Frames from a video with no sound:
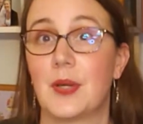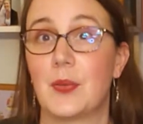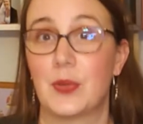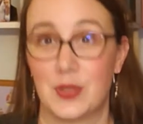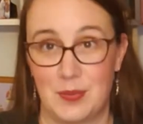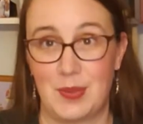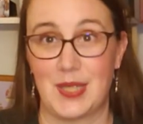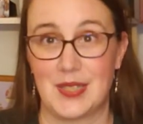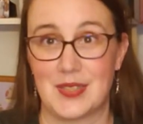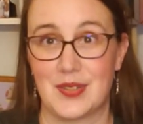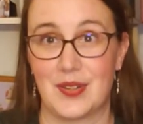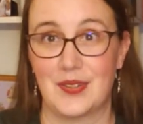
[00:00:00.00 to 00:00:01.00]
We're going to be
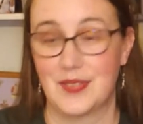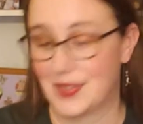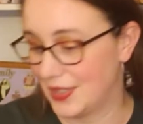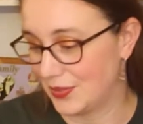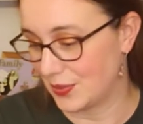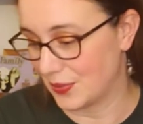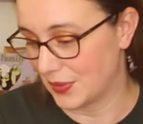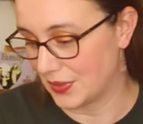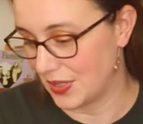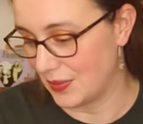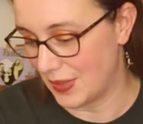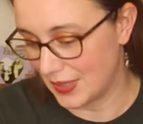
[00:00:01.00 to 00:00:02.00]
touching all of the things we're
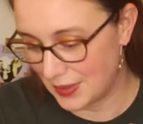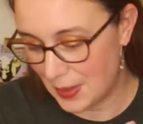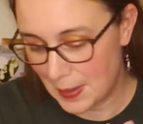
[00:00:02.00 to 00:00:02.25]
working with.